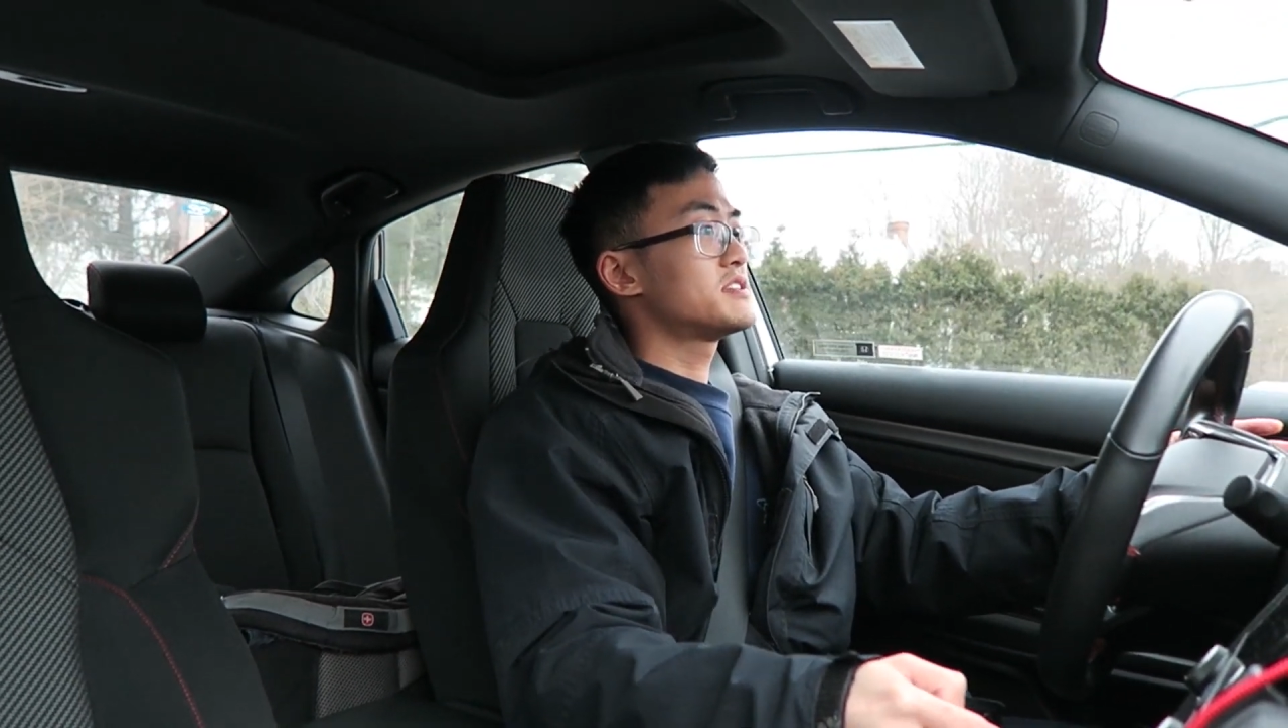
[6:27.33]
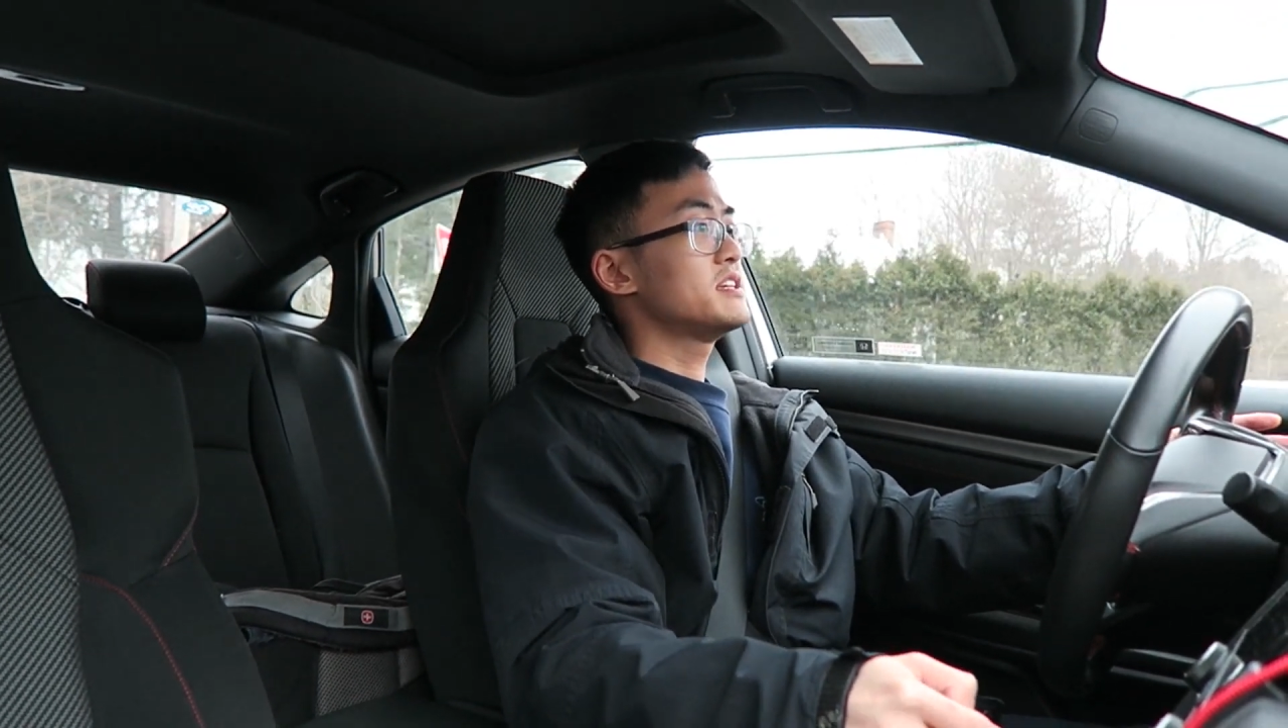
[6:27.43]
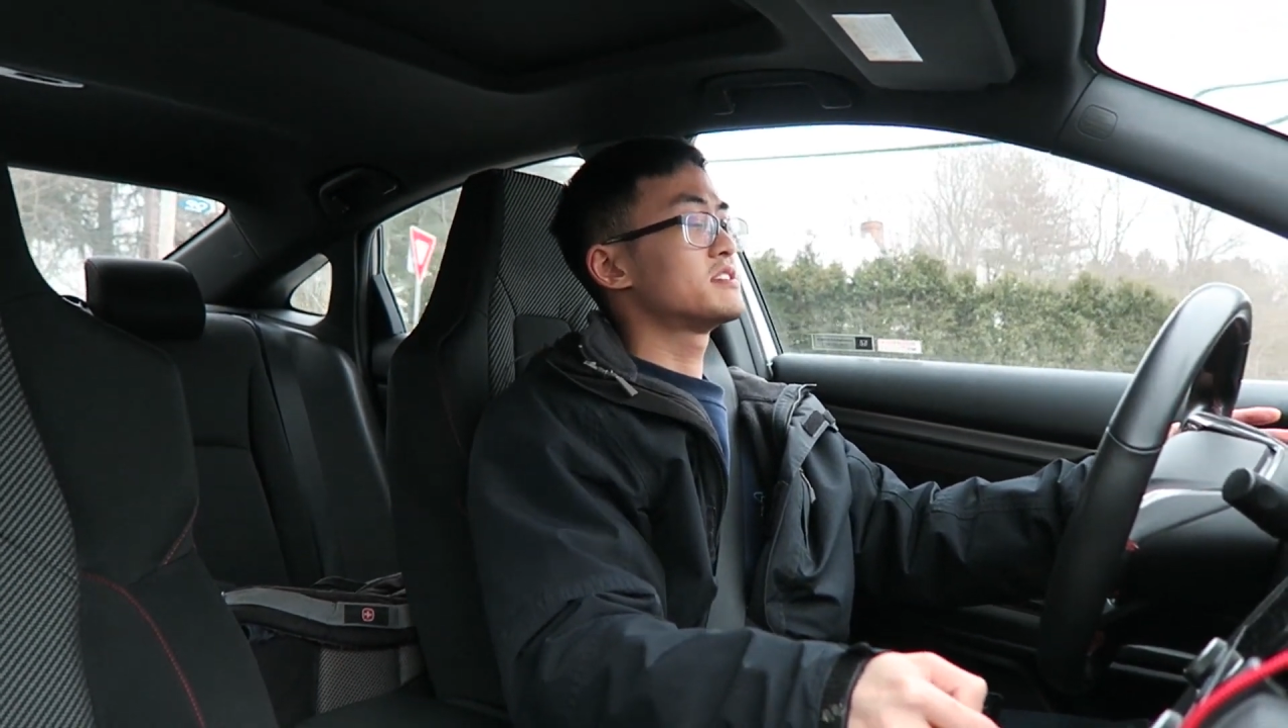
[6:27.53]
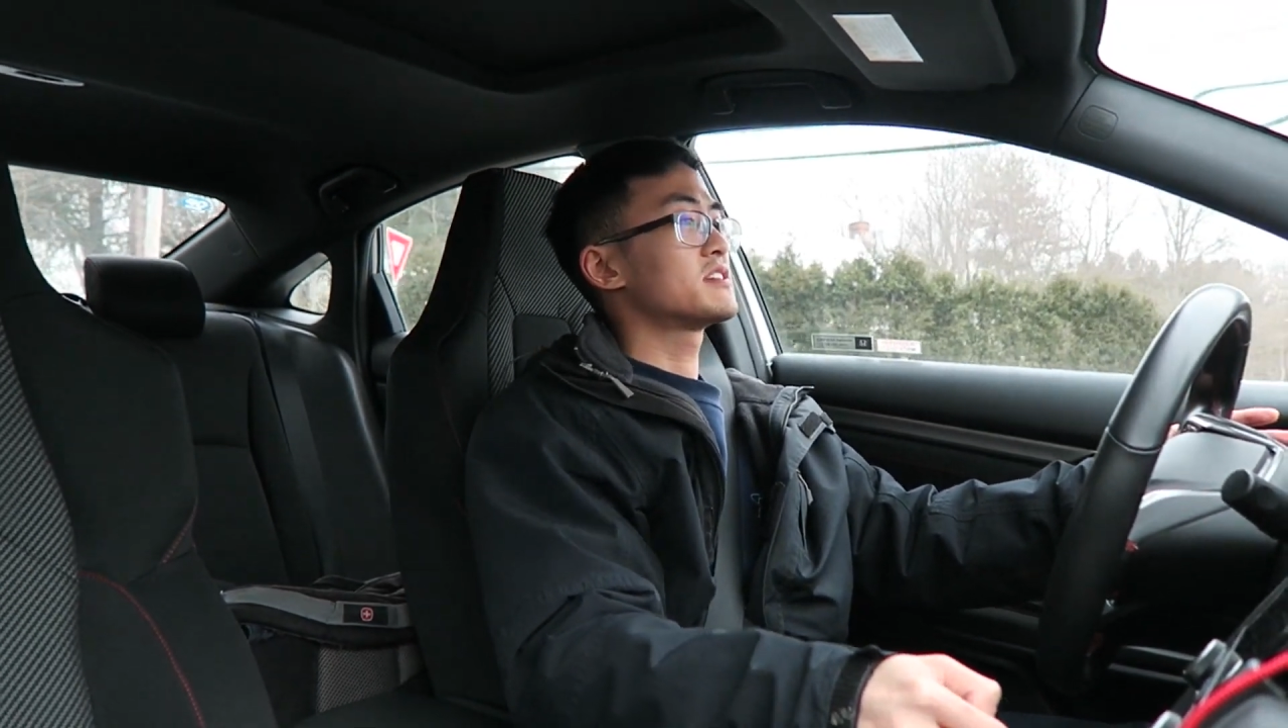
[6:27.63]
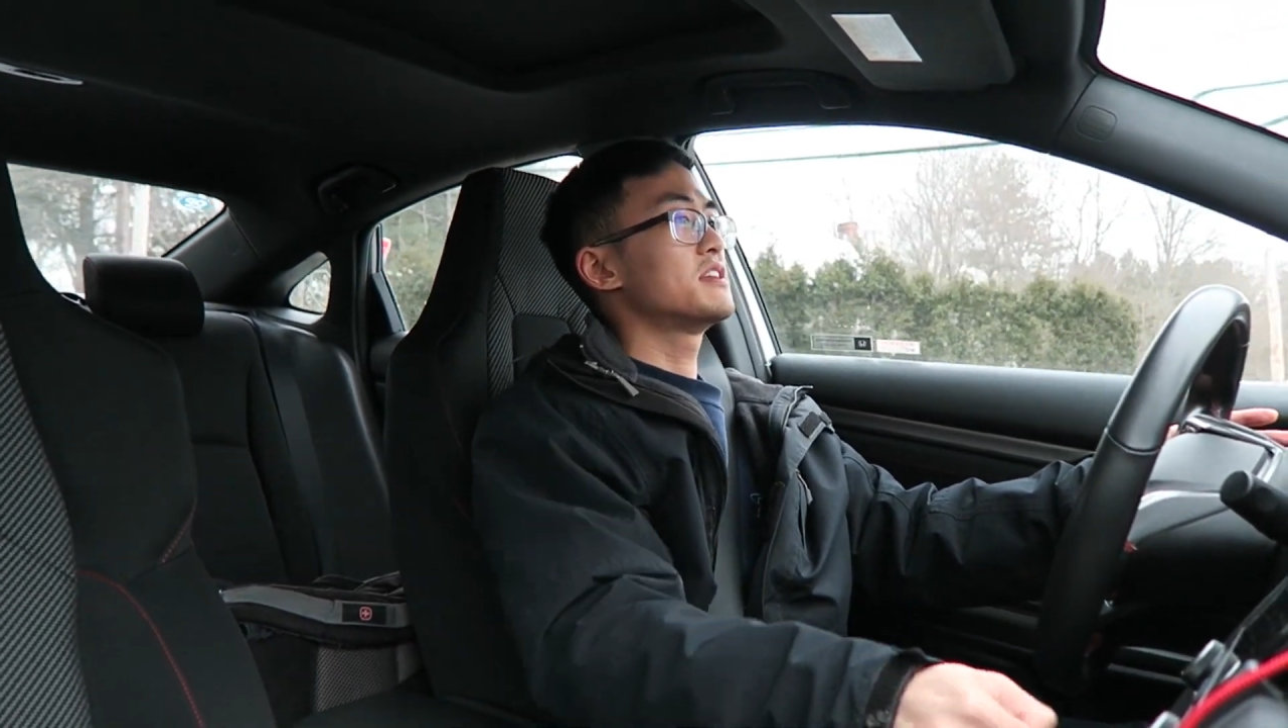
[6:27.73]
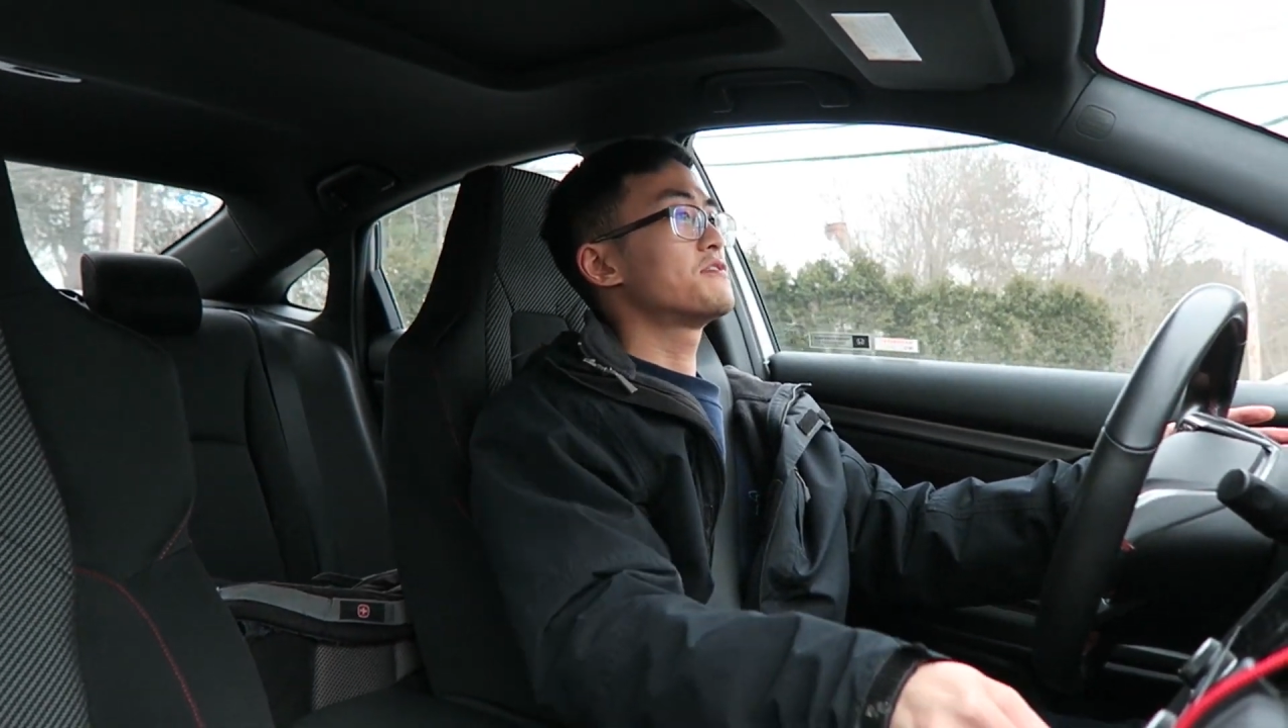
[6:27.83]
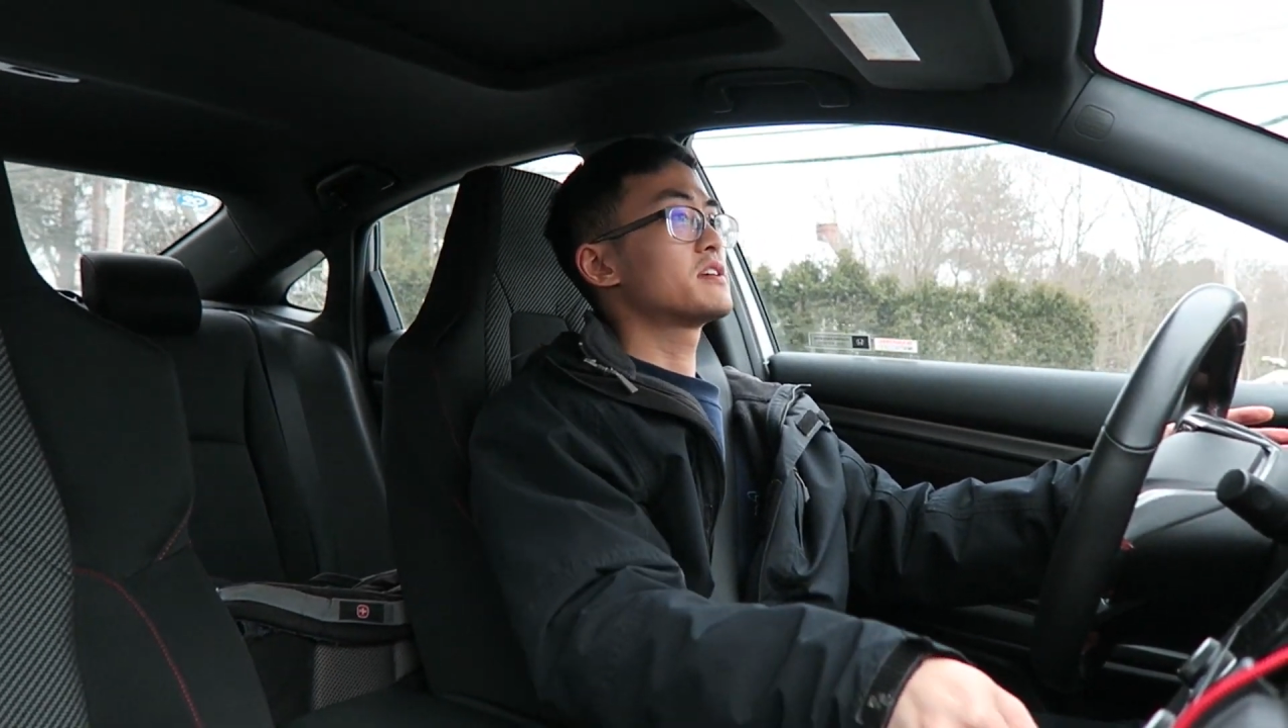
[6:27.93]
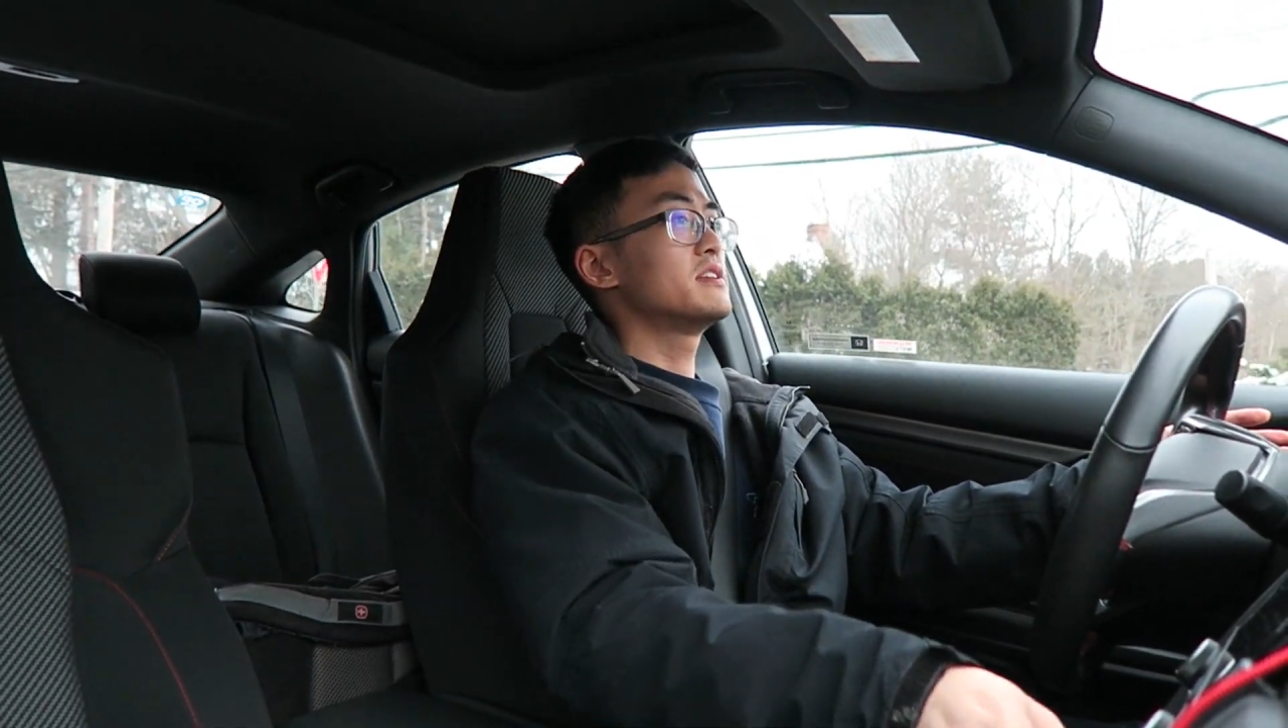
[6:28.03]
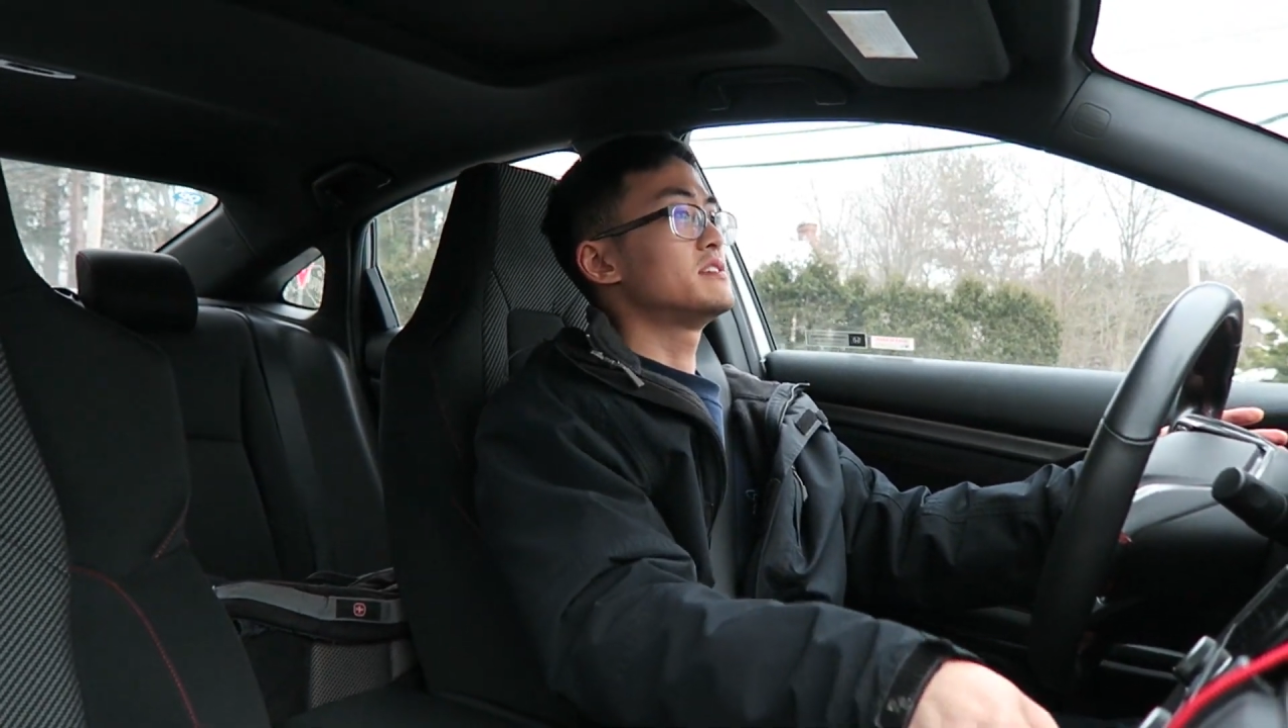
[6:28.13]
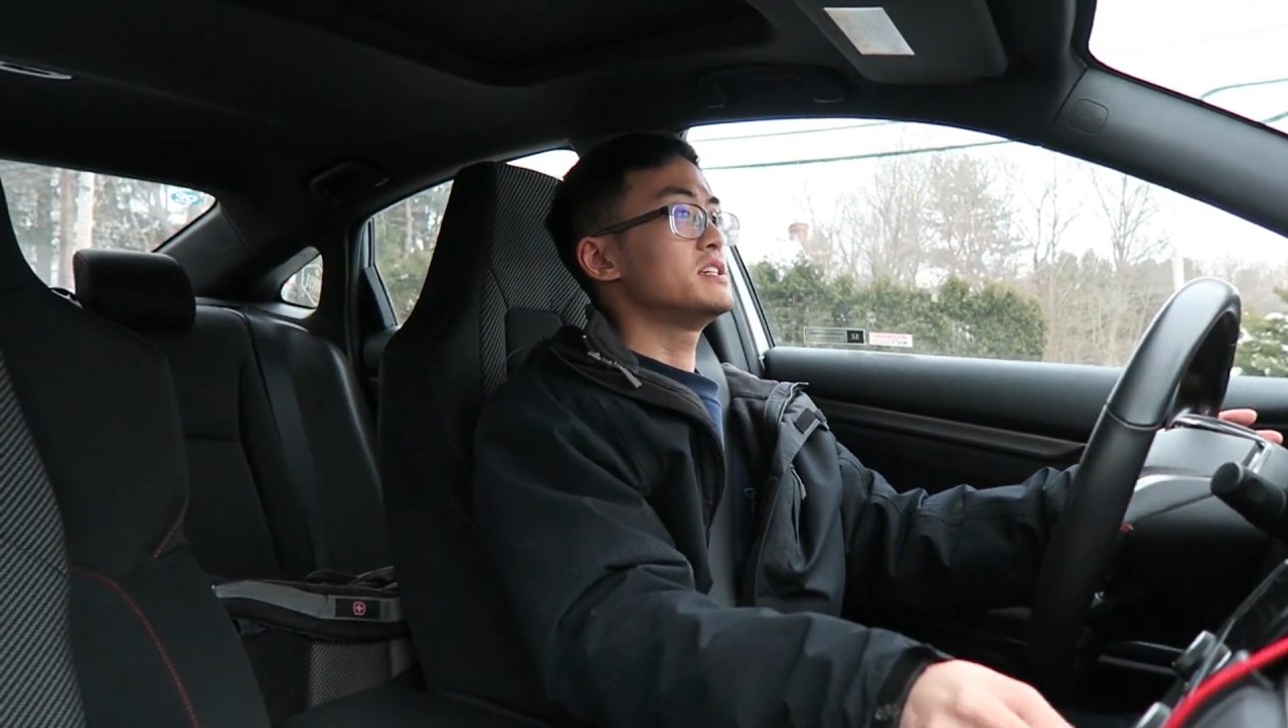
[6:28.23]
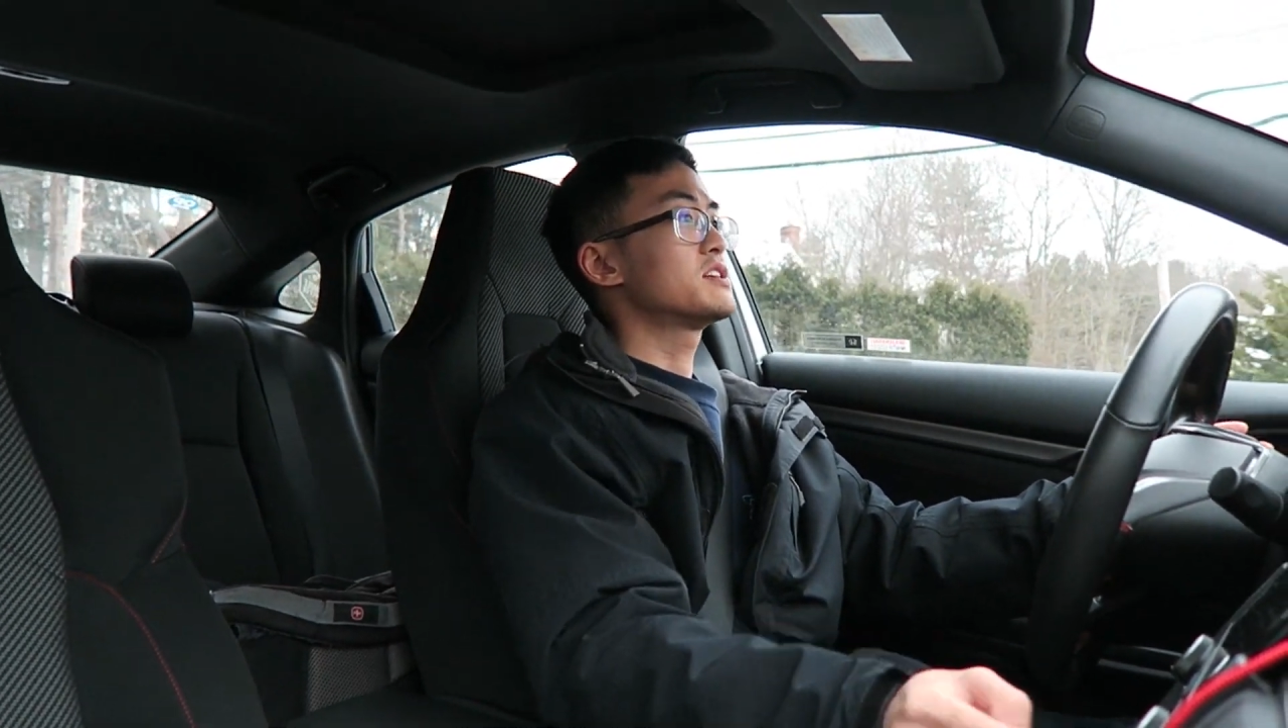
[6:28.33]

see a significant